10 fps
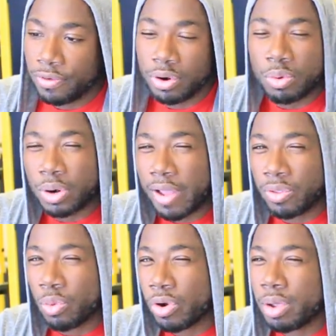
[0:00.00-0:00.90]
don't want to have
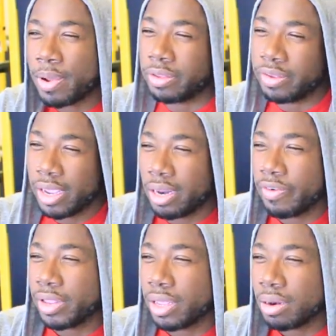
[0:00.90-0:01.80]
to worry about taking
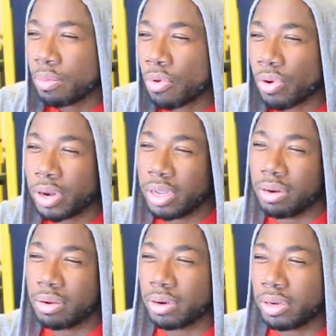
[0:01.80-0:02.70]
everything in the
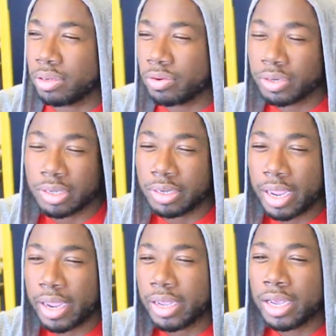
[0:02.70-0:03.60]
morning or during the
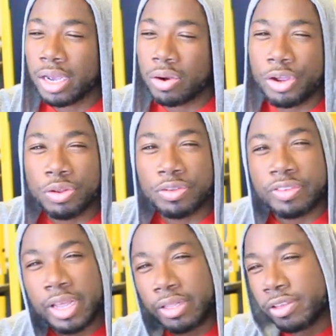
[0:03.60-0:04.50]
day, all you do is
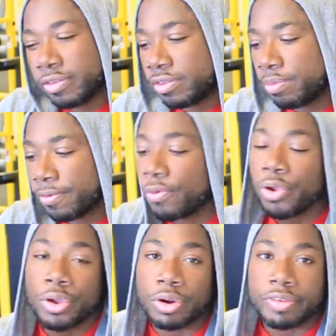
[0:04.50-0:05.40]
take this
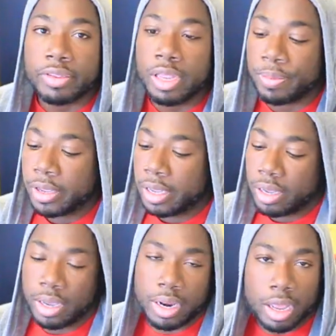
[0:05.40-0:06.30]
before you go to sleep,
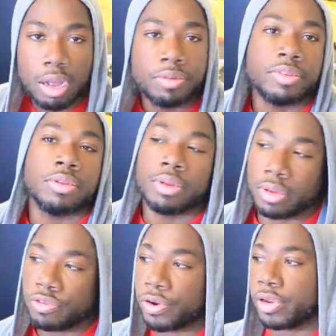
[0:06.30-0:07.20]
and it helps
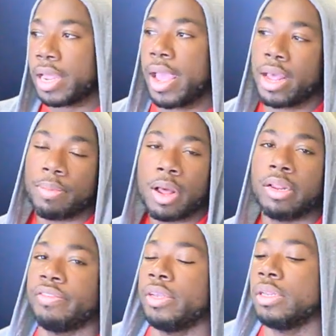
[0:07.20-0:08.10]
trigger that
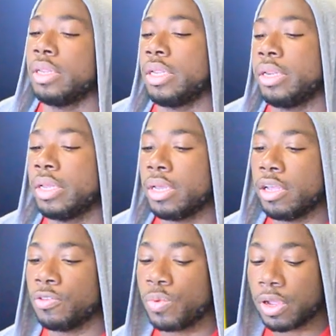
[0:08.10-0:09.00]
anabolic signaling
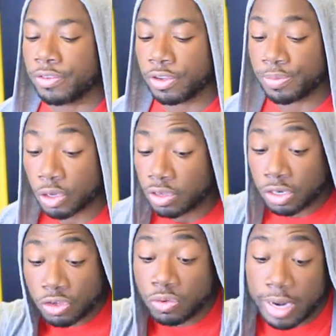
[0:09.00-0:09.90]
as well. So those are
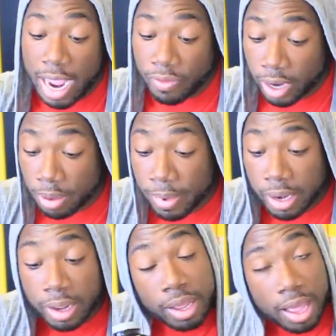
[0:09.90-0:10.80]
the two that I
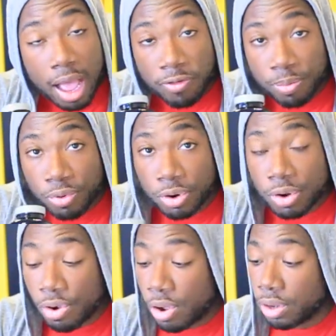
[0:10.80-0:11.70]
recommend, Alpha
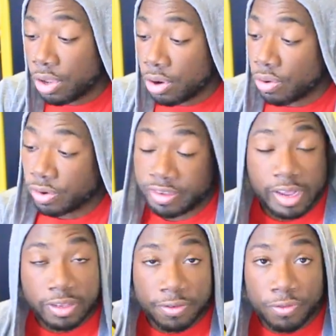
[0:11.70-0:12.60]
Protocol or
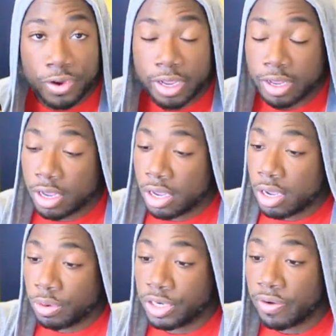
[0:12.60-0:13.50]
Test Freak.
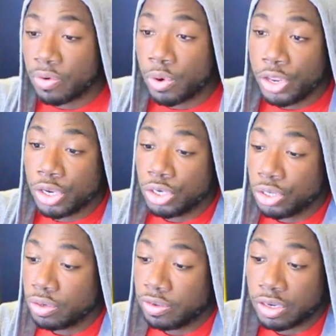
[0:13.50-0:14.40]
Whichever one you
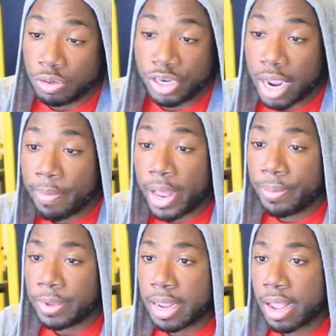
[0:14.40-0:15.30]
use, you know, check out
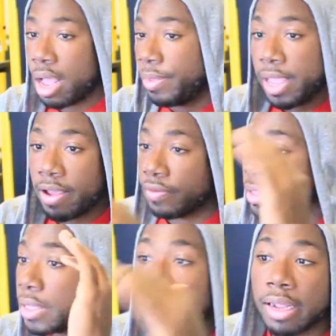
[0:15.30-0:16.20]
bodybuild.com. They have
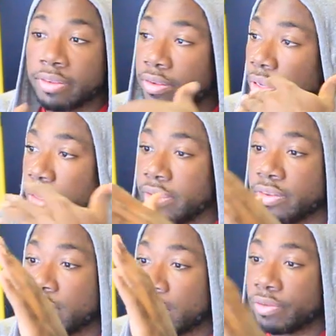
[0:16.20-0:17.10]
lots of
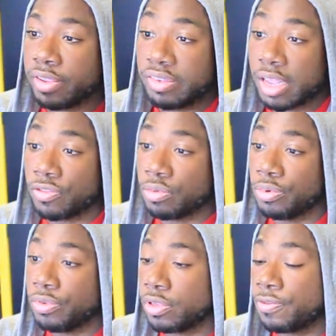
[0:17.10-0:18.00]
list of testosterone
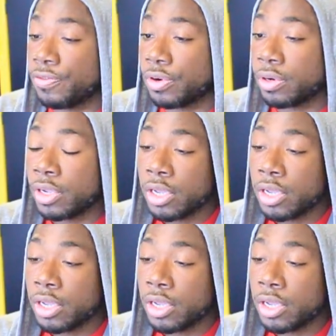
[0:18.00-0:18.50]
boosters for